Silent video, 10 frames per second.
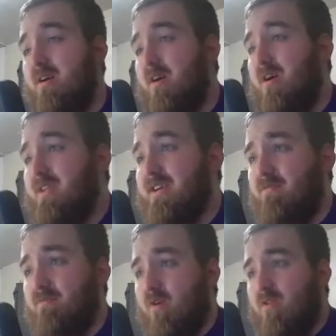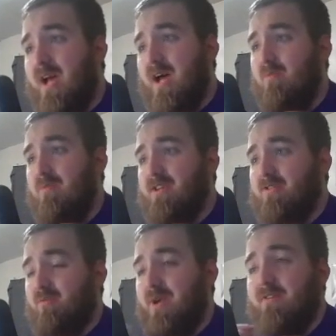on like a rollout with a
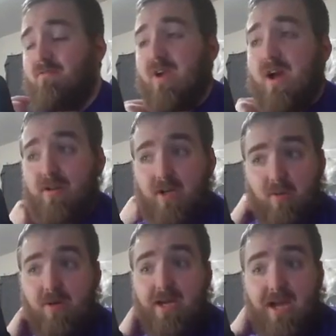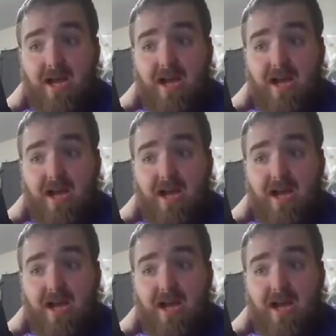creative route going.